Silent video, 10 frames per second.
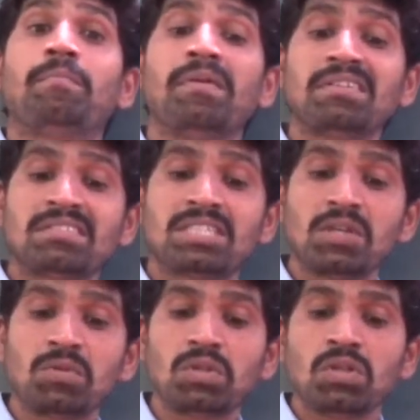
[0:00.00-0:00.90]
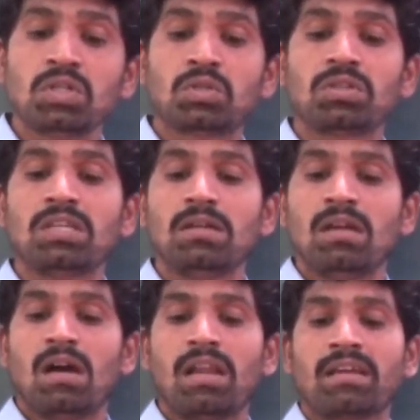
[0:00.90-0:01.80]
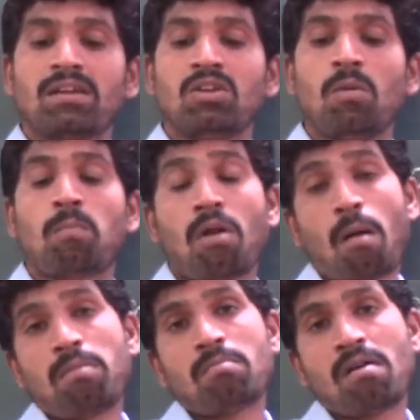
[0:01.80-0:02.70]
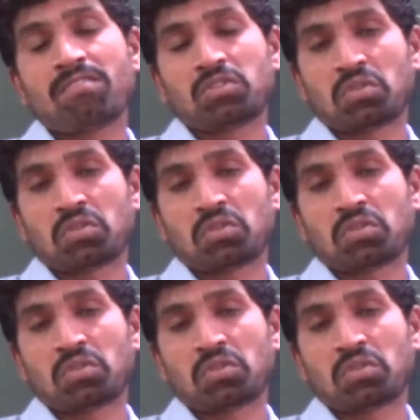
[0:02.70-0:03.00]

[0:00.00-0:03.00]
perceived to the problem of the